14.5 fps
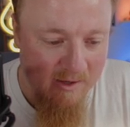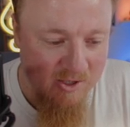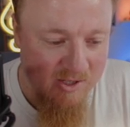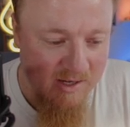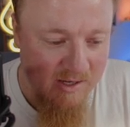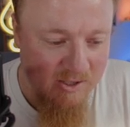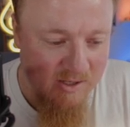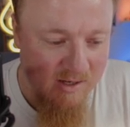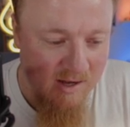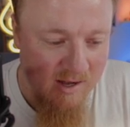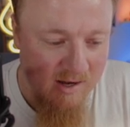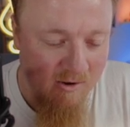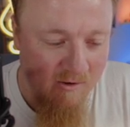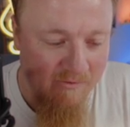can change the
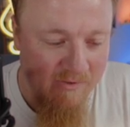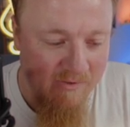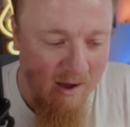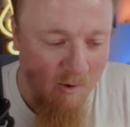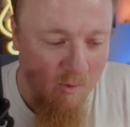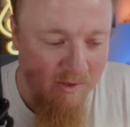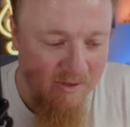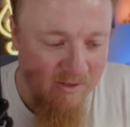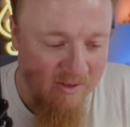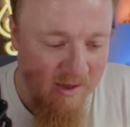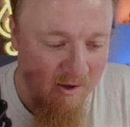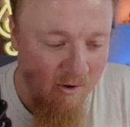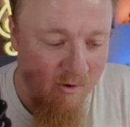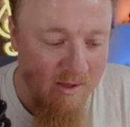color of that one
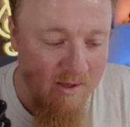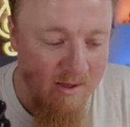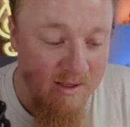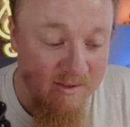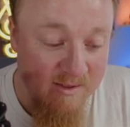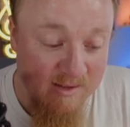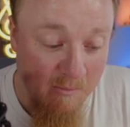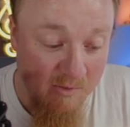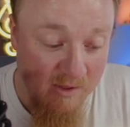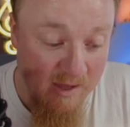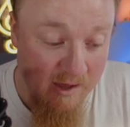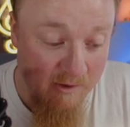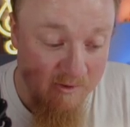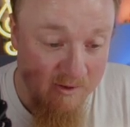cell to
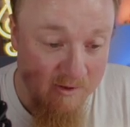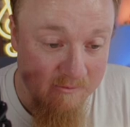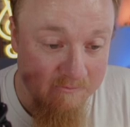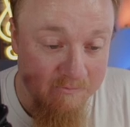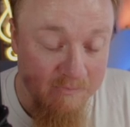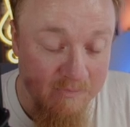something else.